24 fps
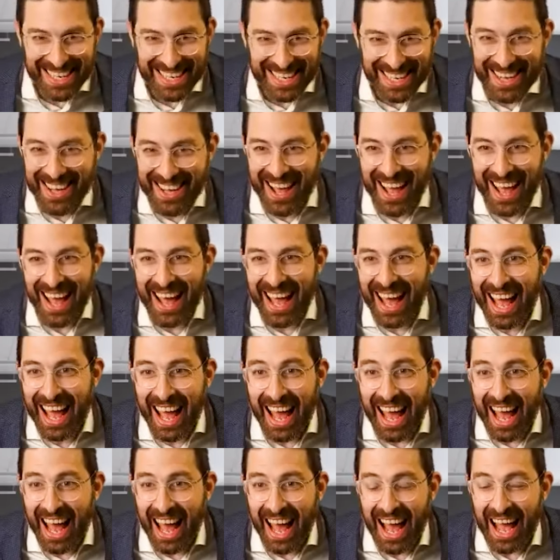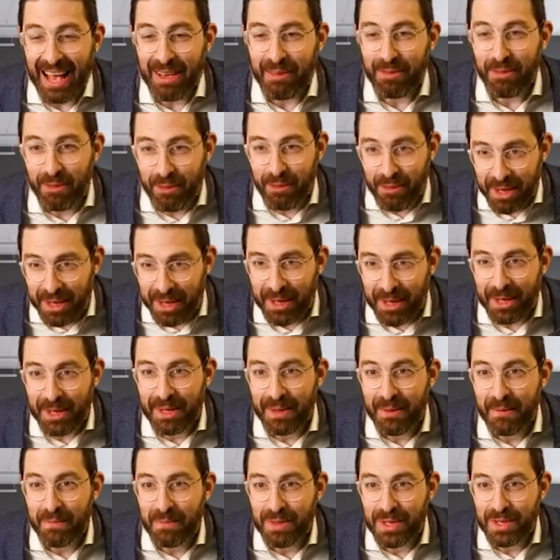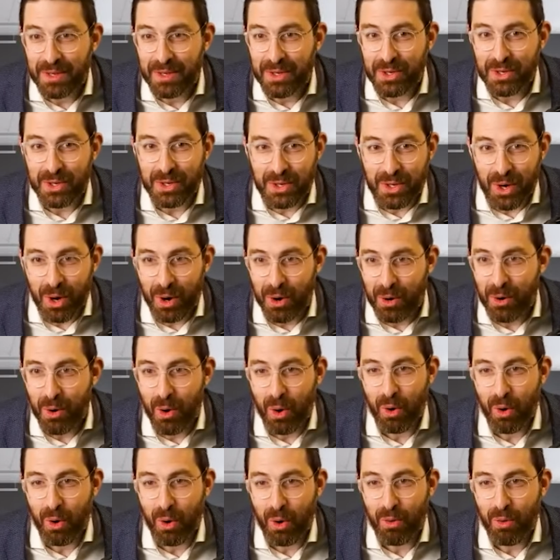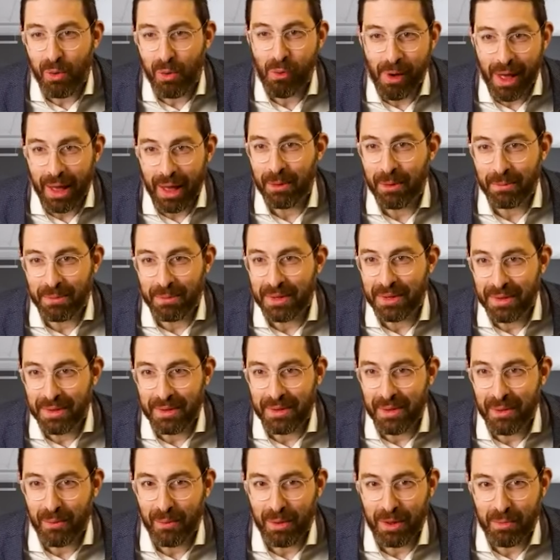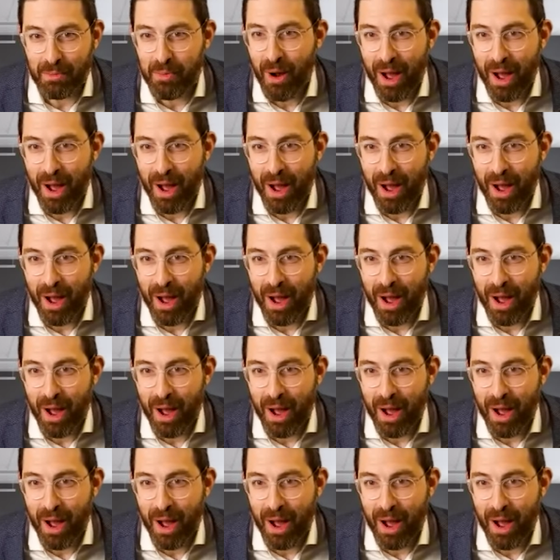And I feel so overwhelmed with hmm.